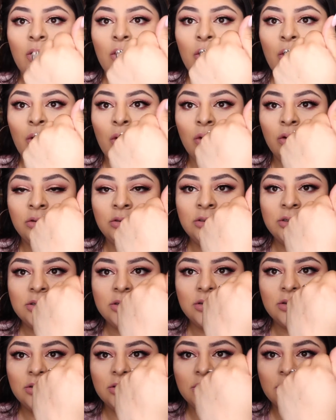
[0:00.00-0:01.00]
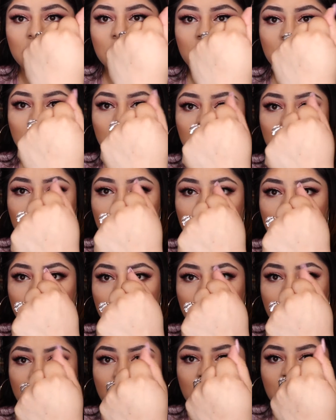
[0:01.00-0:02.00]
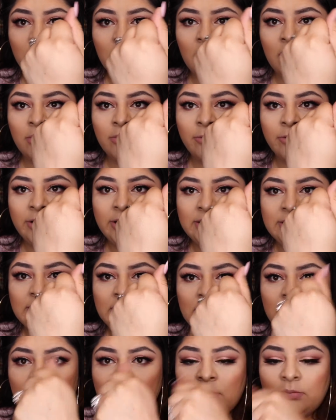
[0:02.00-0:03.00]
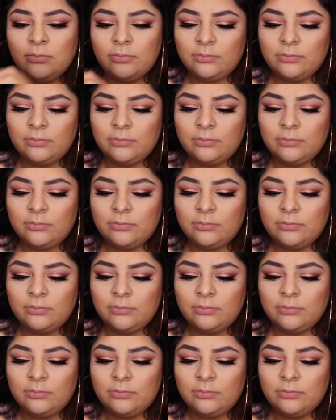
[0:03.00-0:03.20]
gold, like the ombre-y.